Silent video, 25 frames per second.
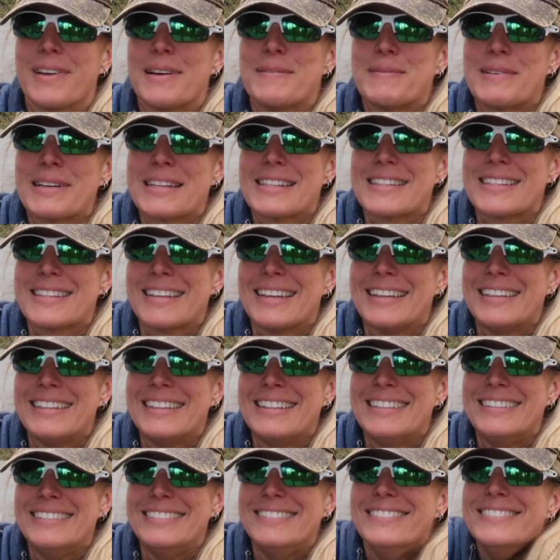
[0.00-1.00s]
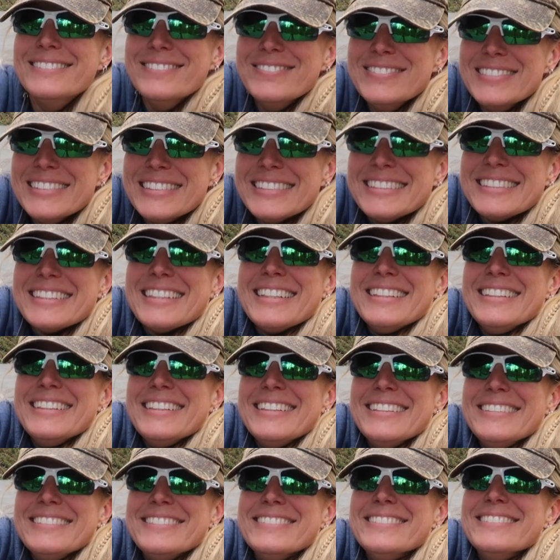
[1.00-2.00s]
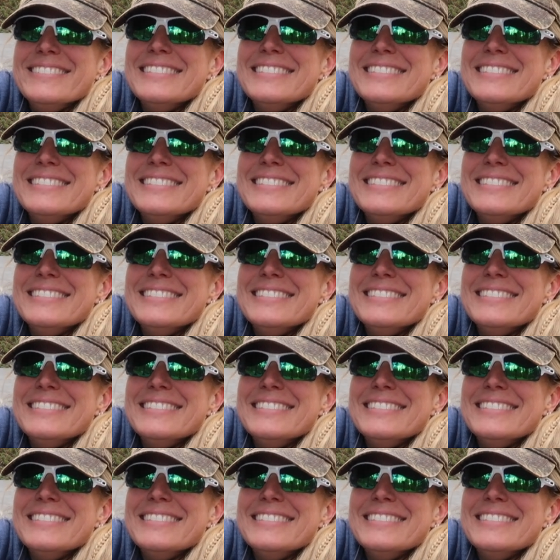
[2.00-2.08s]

I'm excited. I'm excited.